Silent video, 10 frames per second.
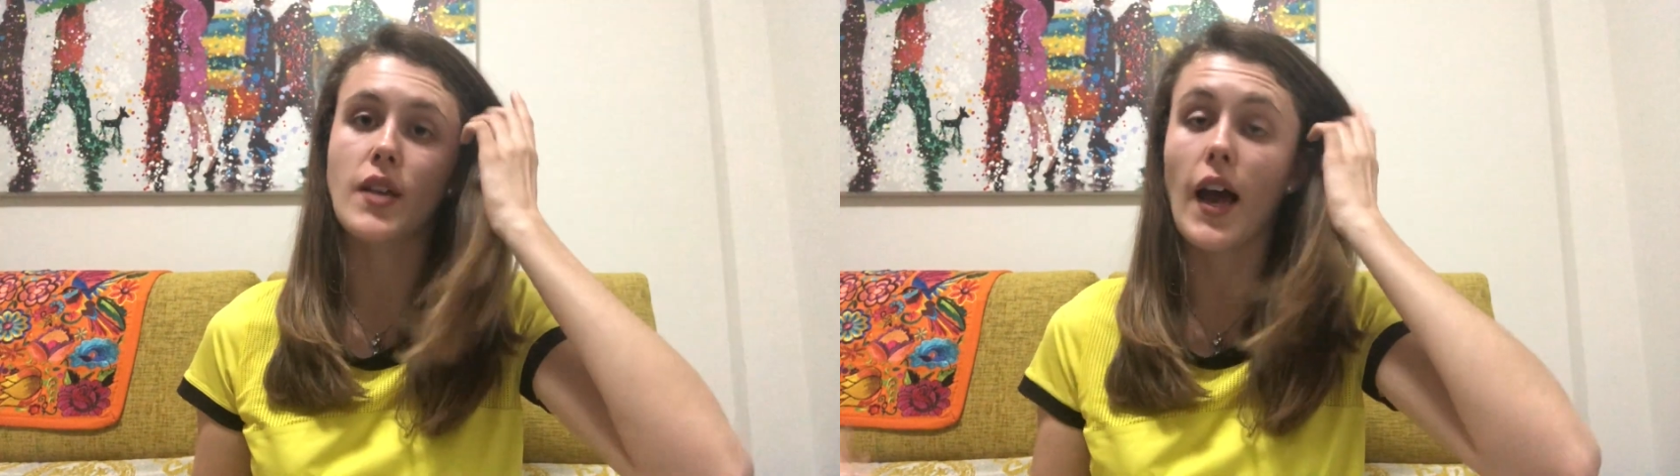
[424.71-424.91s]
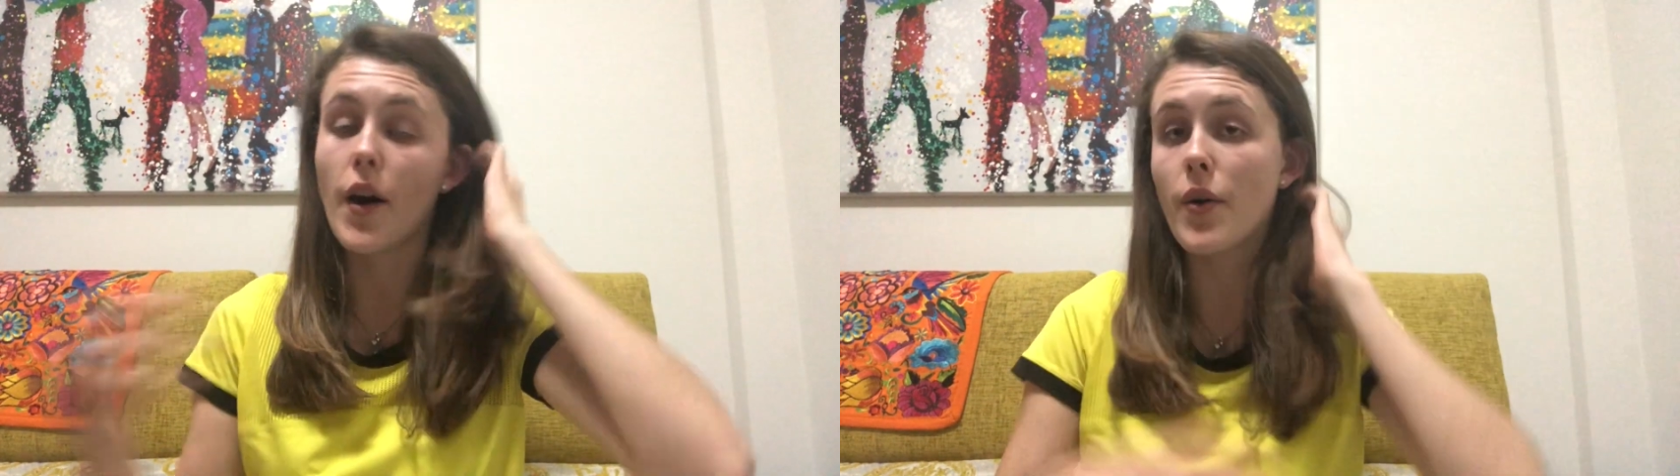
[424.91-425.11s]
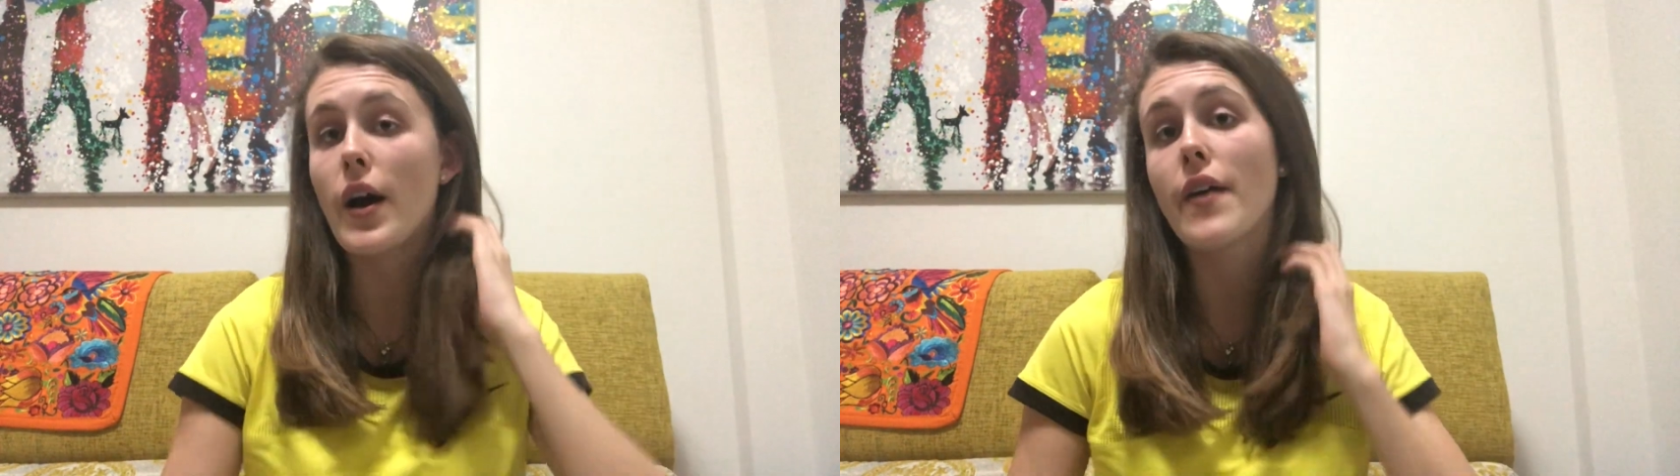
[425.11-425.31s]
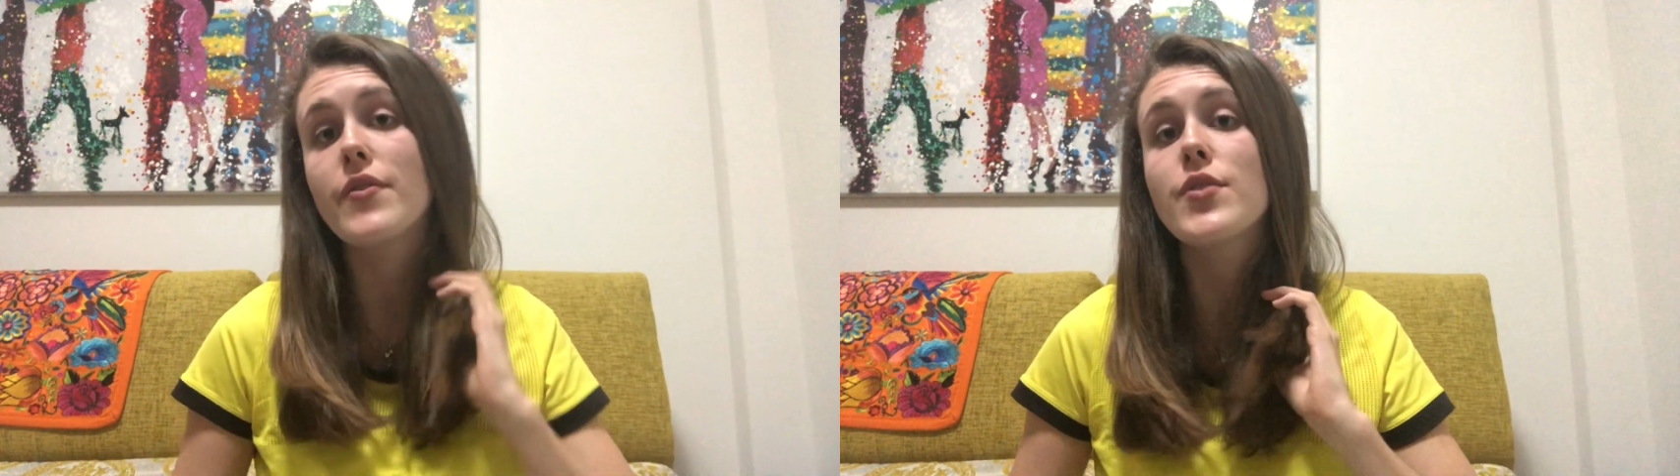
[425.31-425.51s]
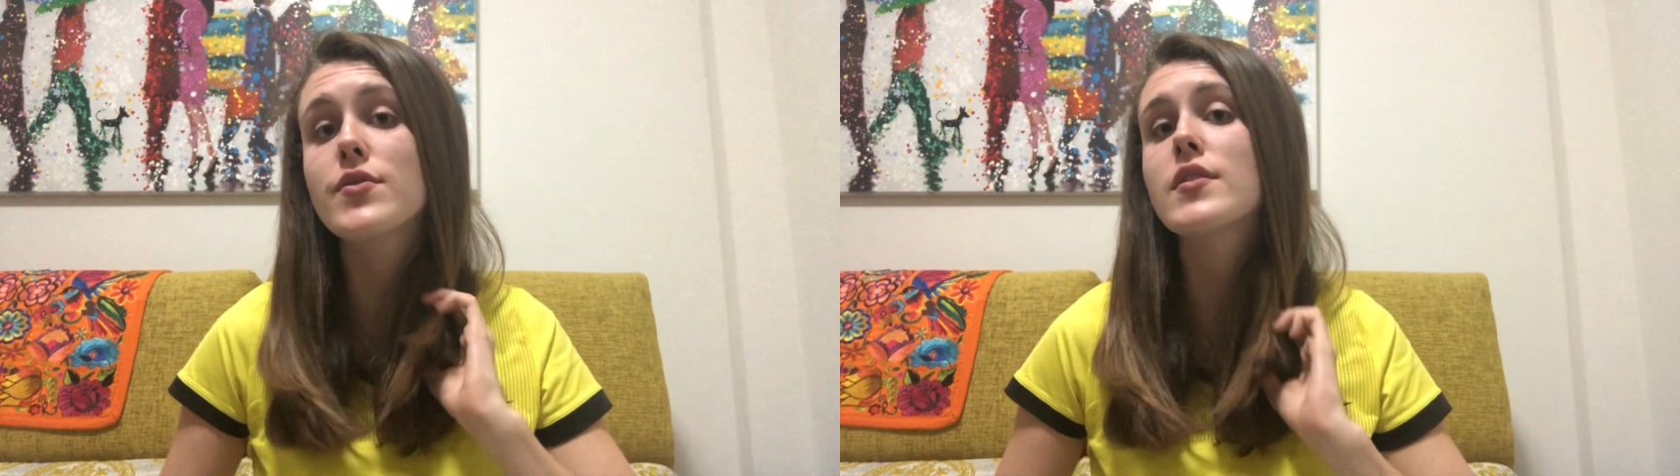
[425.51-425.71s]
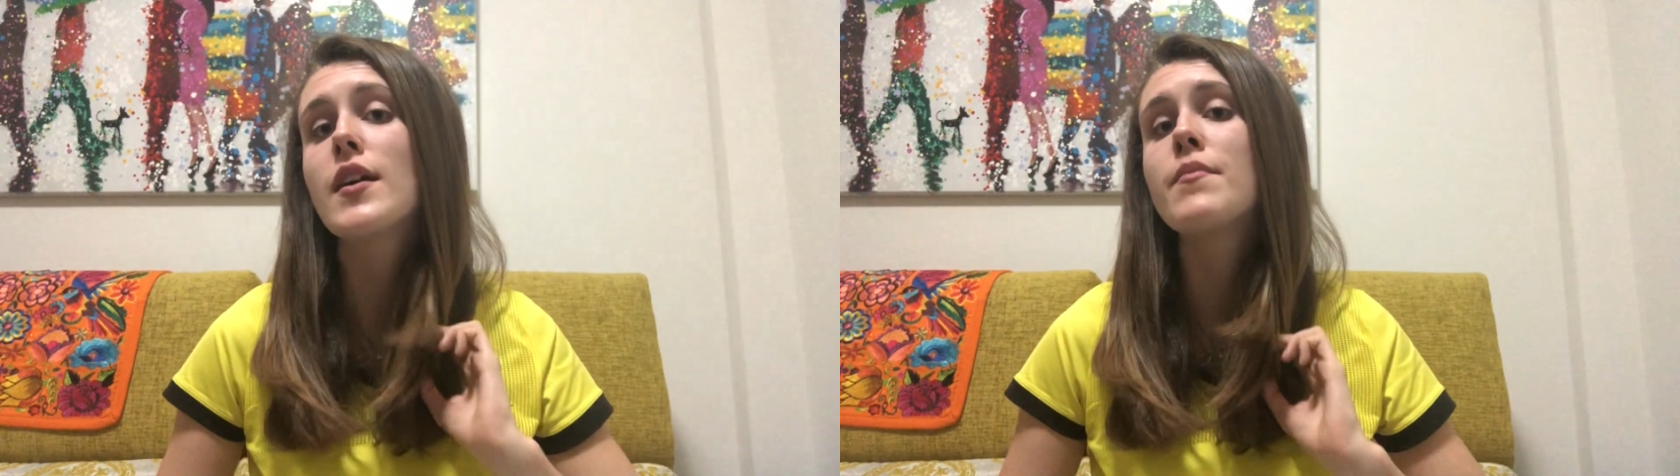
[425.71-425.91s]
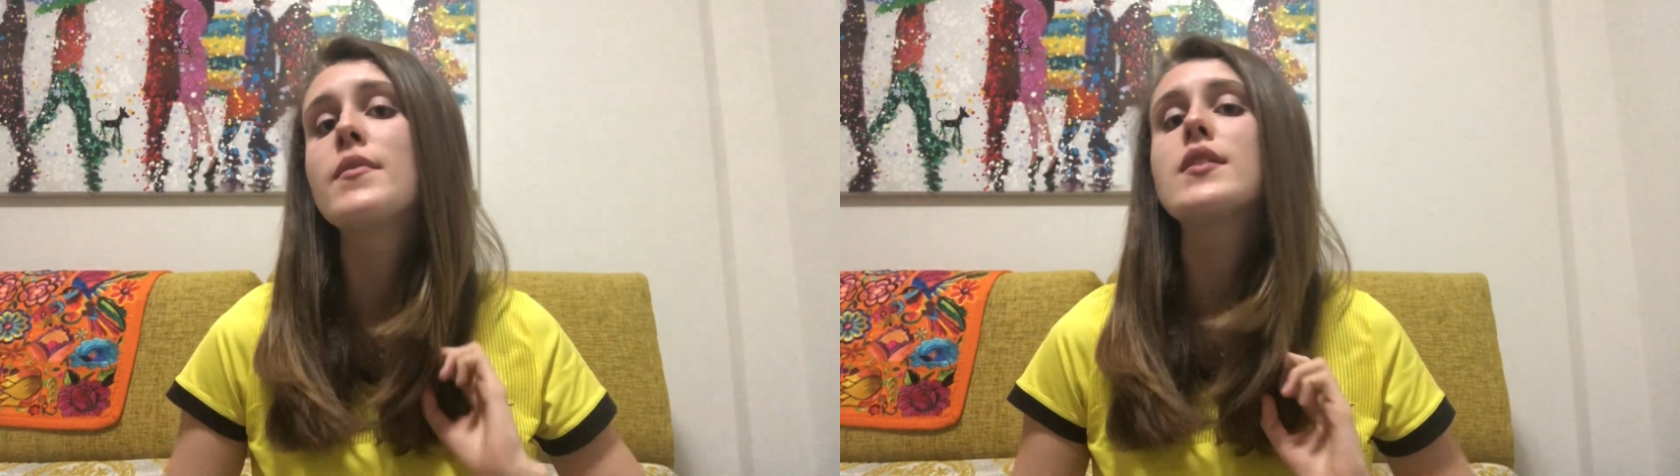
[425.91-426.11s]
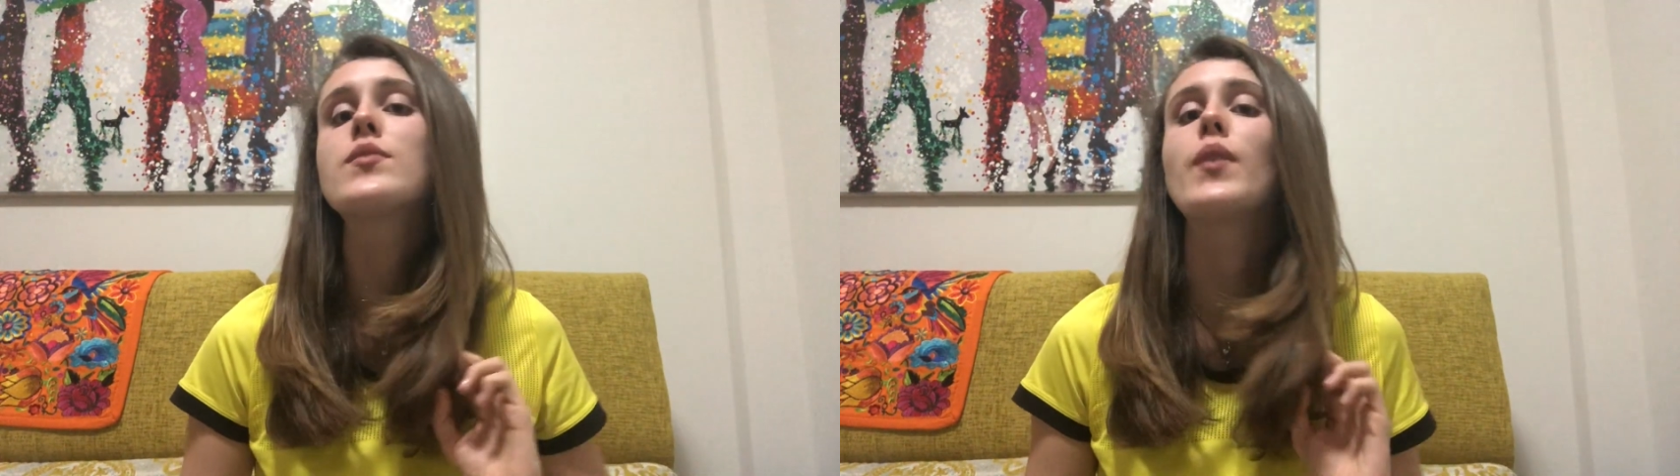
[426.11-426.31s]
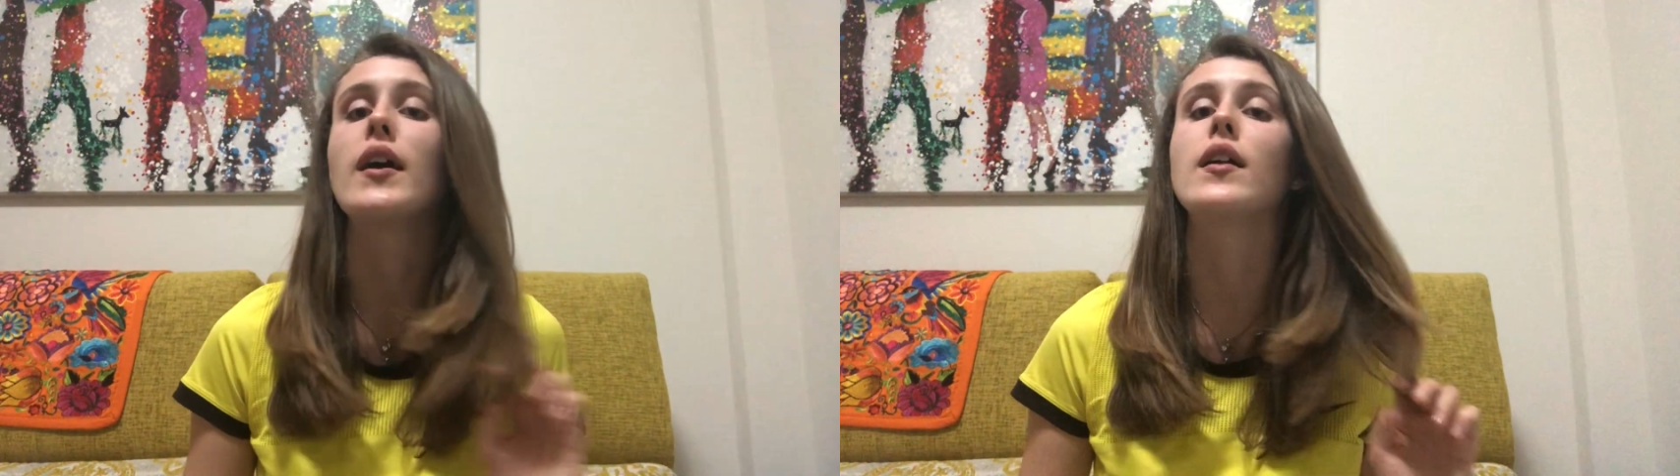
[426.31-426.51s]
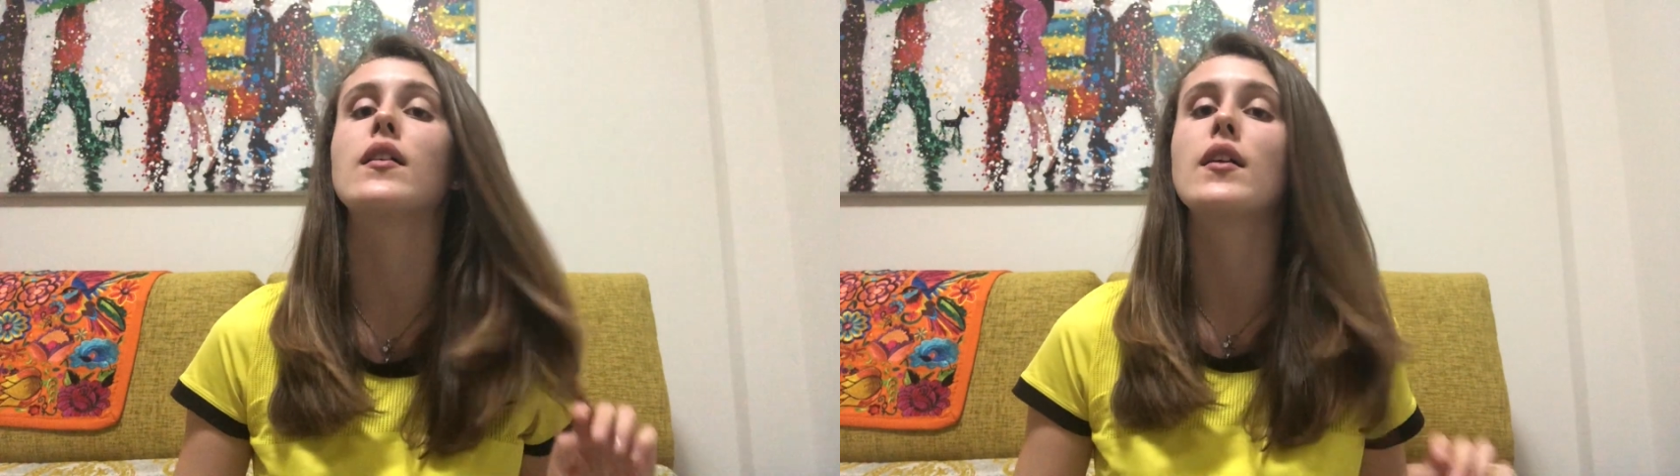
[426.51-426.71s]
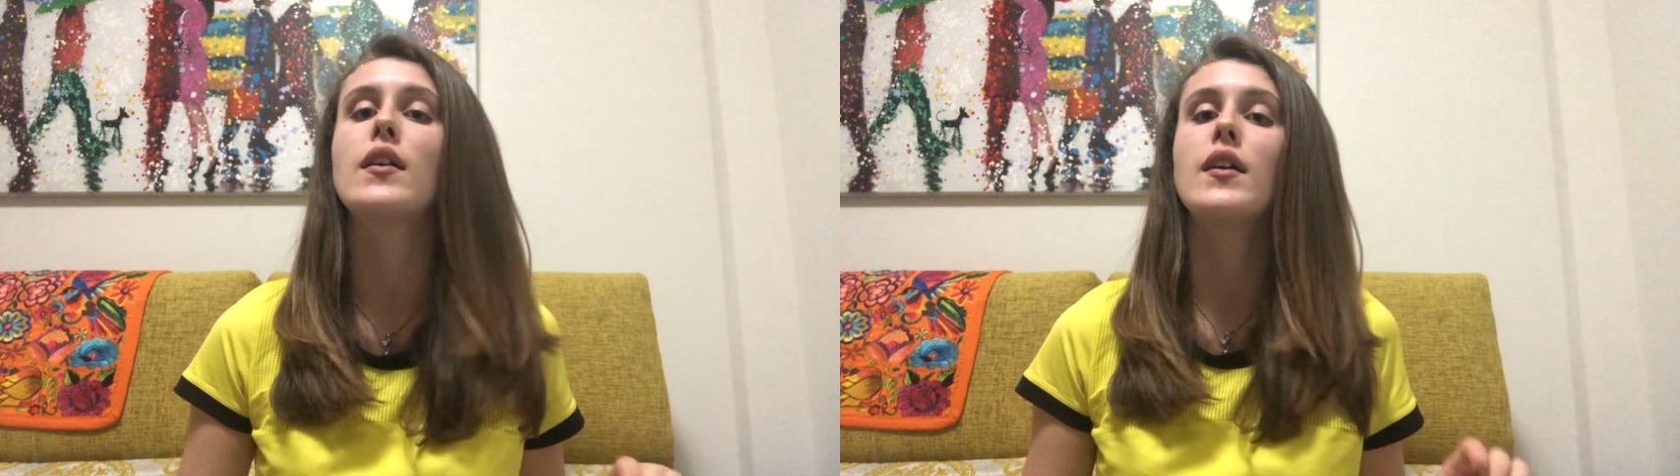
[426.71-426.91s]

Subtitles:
how I've used them as well,